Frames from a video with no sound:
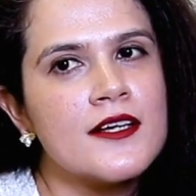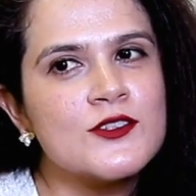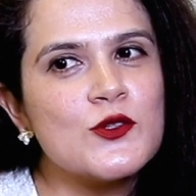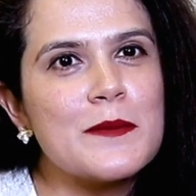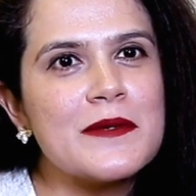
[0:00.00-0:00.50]

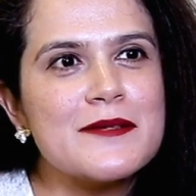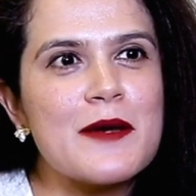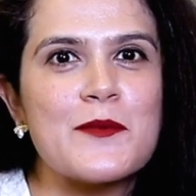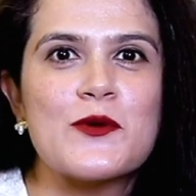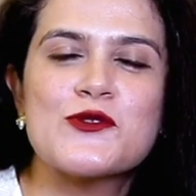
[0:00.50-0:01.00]
to complete
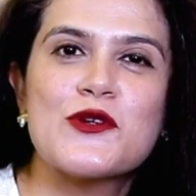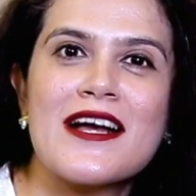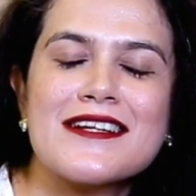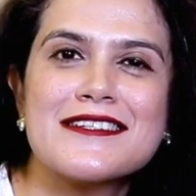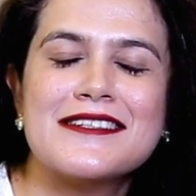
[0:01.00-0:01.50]
my
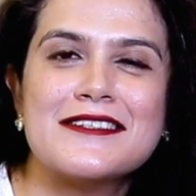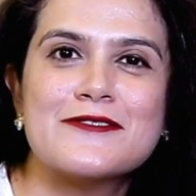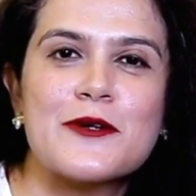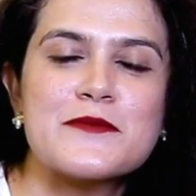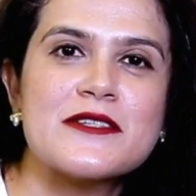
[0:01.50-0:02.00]
postgrad
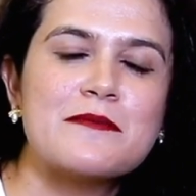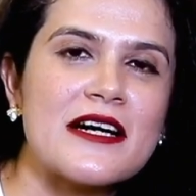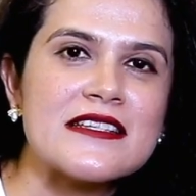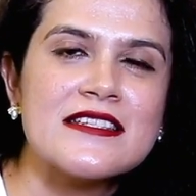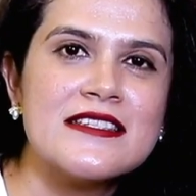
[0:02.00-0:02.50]
from
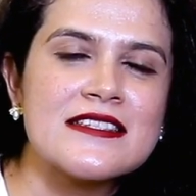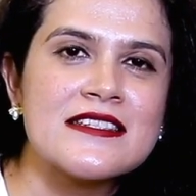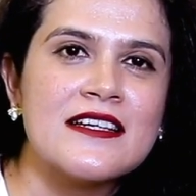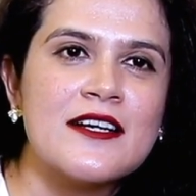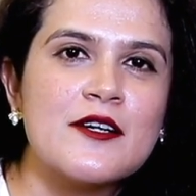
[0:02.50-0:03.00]
Symbiosis.
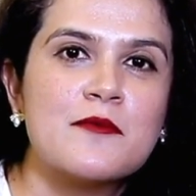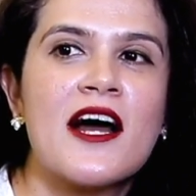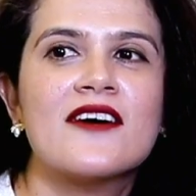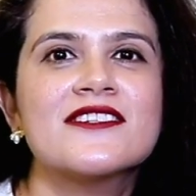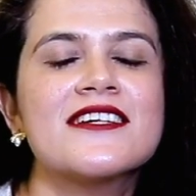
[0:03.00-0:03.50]
But
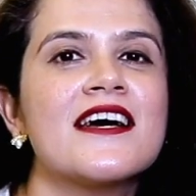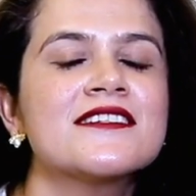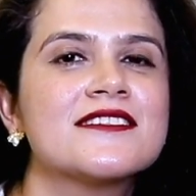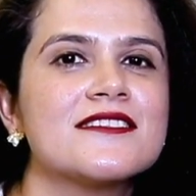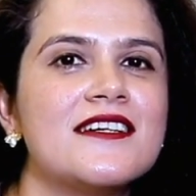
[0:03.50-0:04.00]
after
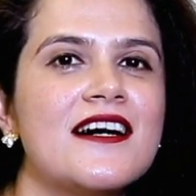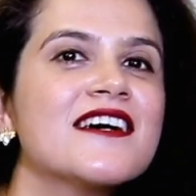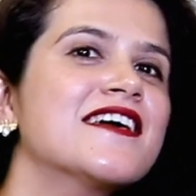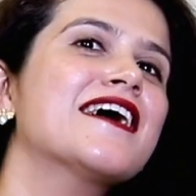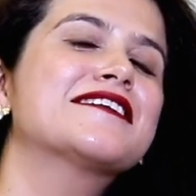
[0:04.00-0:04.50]
that,
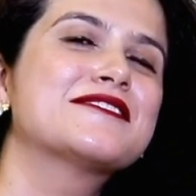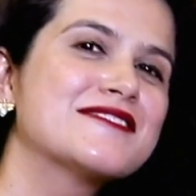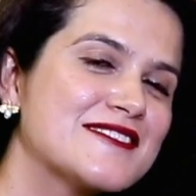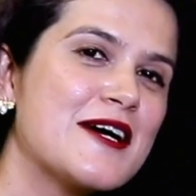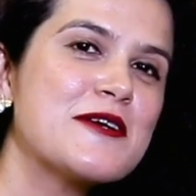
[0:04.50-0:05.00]
again,
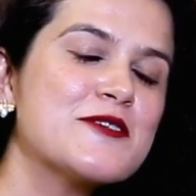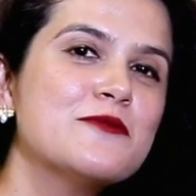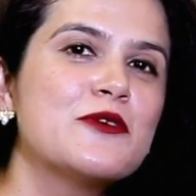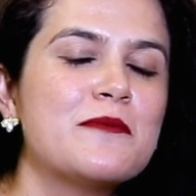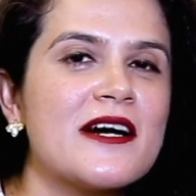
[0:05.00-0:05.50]
coming to
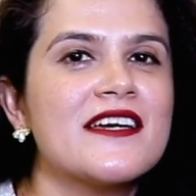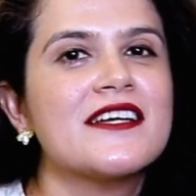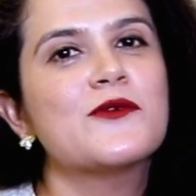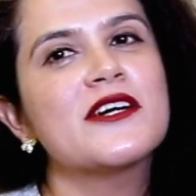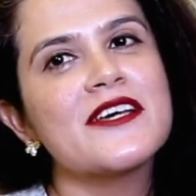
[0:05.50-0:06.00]
Mumbai
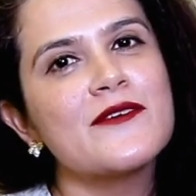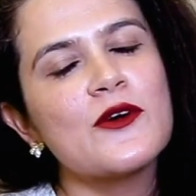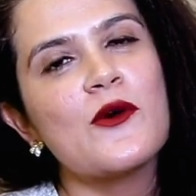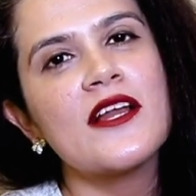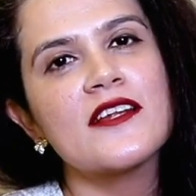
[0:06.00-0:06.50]
and working with
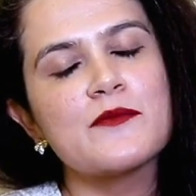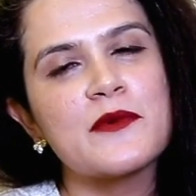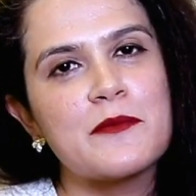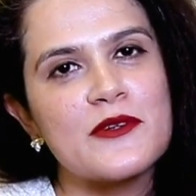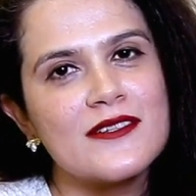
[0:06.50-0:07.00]
all other
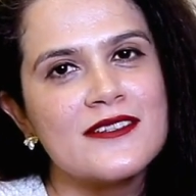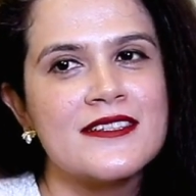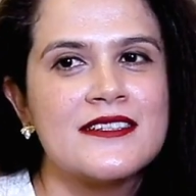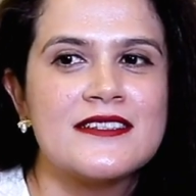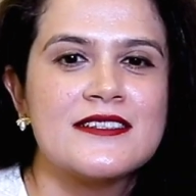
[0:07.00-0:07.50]
people.
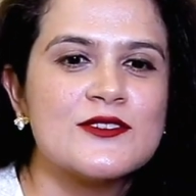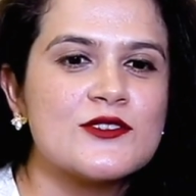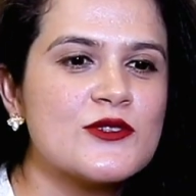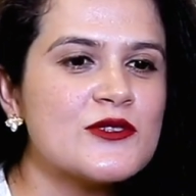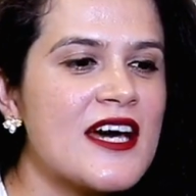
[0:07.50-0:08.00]

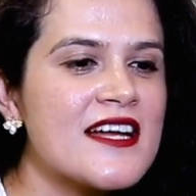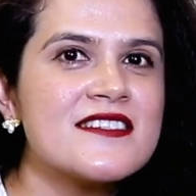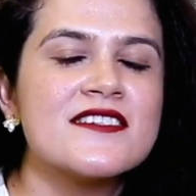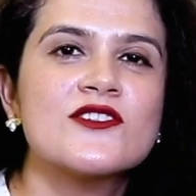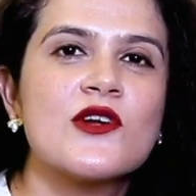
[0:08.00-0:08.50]
So
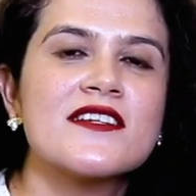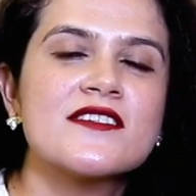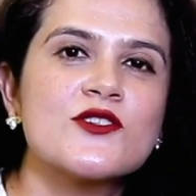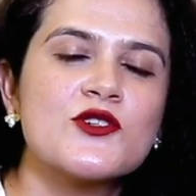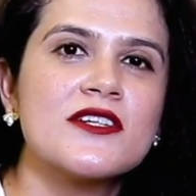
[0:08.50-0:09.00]
that's the
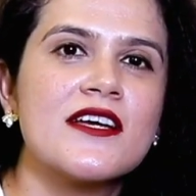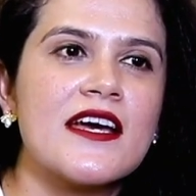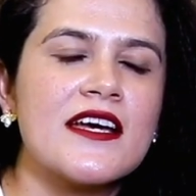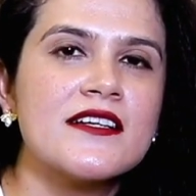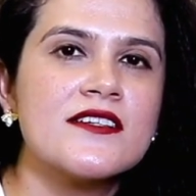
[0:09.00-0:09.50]
transition.
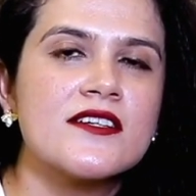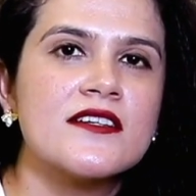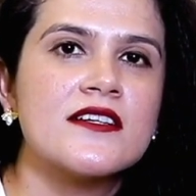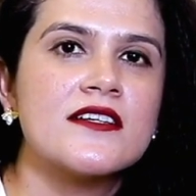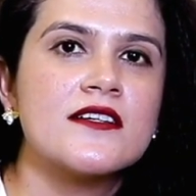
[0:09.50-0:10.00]
And
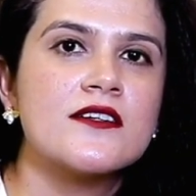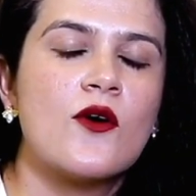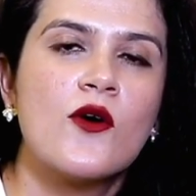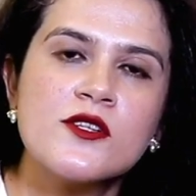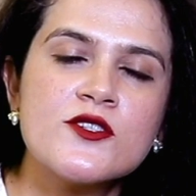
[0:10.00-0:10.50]

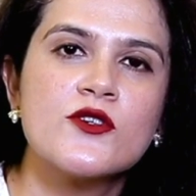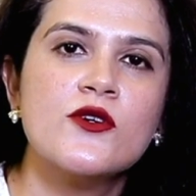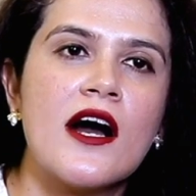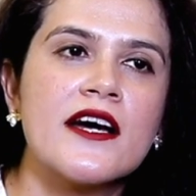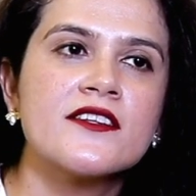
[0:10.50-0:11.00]

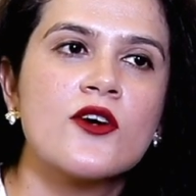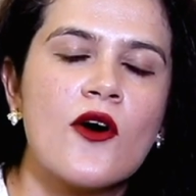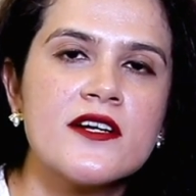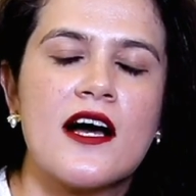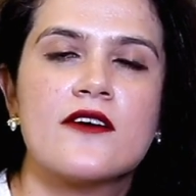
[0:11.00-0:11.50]
also I
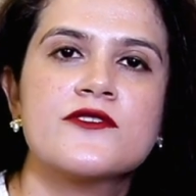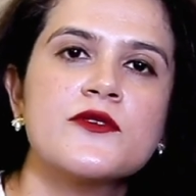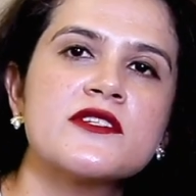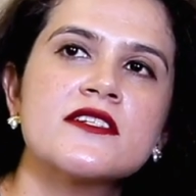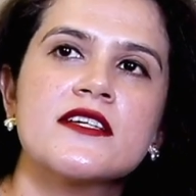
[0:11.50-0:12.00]
thought
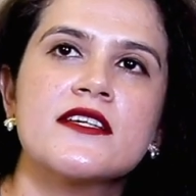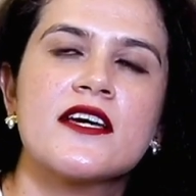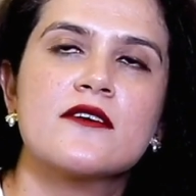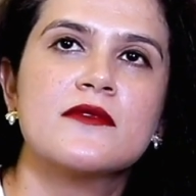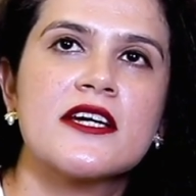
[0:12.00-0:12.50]
after visiting
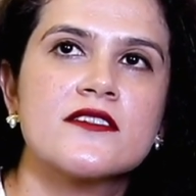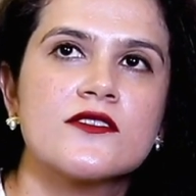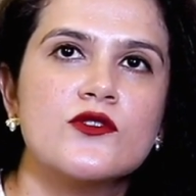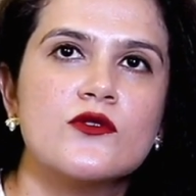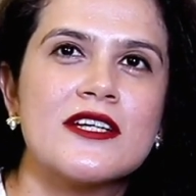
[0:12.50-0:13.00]
them that,
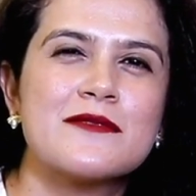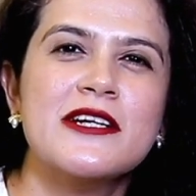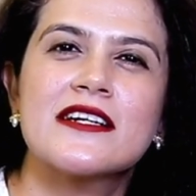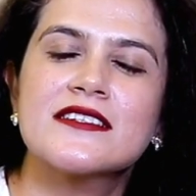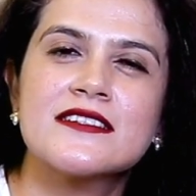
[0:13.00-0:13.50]
you know, let
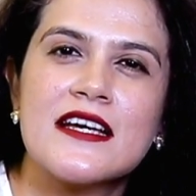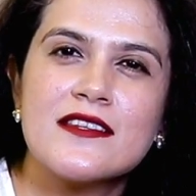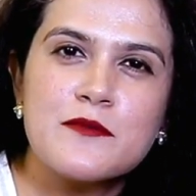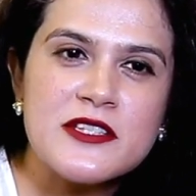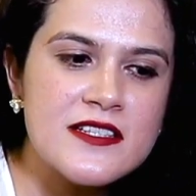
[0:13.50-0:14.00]
me
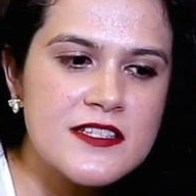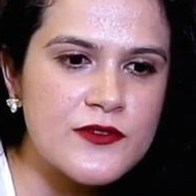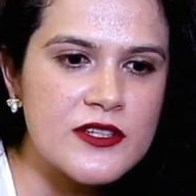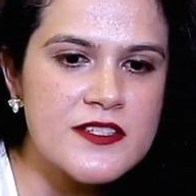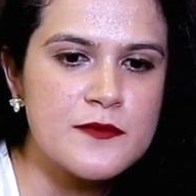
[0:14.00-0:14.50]
understand the business
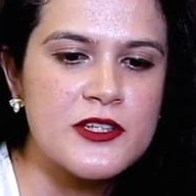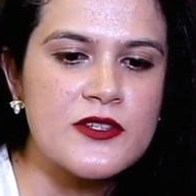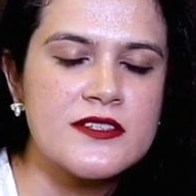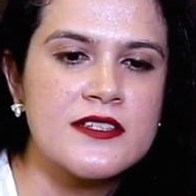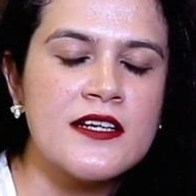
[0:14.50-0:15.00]
first,
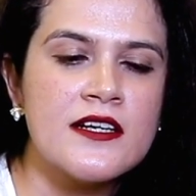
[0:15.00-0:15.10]
because